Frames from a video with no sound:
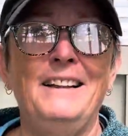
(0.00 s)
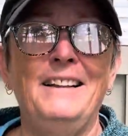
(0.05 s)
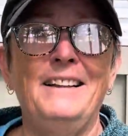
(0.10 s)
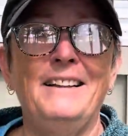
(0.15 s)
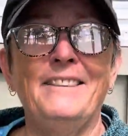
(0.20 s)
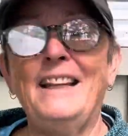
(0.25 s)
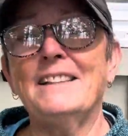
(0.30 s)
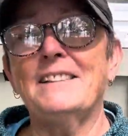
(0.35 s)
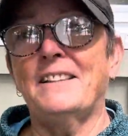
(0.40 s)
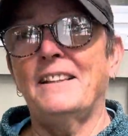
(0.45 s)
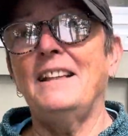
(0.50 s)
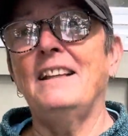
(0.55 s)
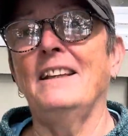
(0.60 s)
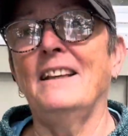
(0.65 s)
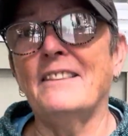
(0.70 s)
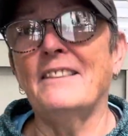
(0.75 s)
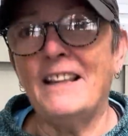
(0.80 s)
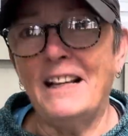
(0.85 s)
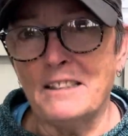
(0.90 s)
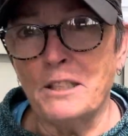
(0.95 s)
That's
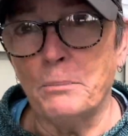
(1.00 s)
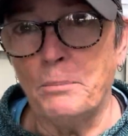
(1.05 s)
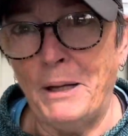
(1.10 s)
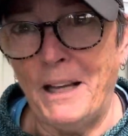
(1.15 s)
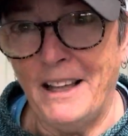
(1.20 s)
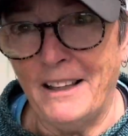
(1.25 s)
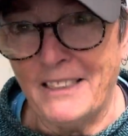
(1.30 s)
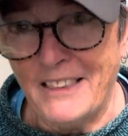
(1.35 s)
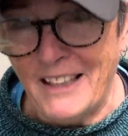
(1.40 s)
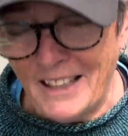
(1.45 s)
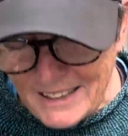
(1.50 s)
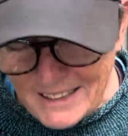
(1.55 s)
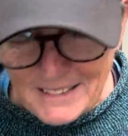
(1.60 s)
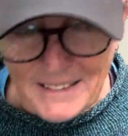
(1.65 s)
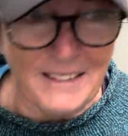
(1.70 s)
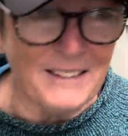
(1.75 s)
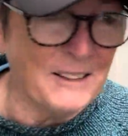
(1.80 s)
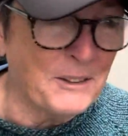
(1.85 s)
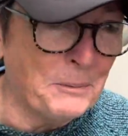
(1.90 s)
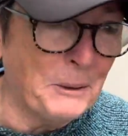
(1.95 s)
the
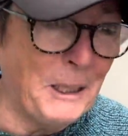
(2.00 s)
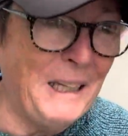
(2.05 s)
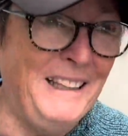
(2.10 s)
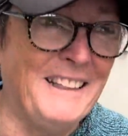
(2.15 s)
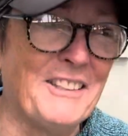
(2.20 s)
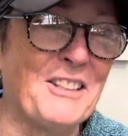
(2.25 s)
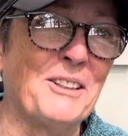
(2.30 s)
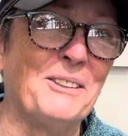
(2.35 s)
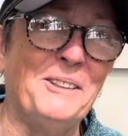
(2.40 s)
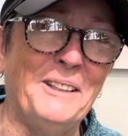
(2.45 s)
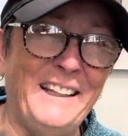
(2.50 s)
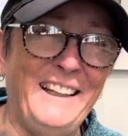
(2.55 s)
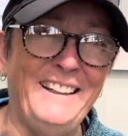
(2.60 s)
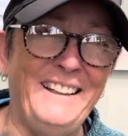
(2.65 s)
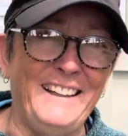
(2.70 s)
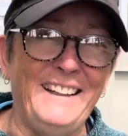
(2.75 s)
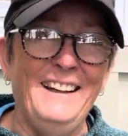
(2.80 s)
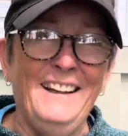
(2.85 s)
easiest way to do it,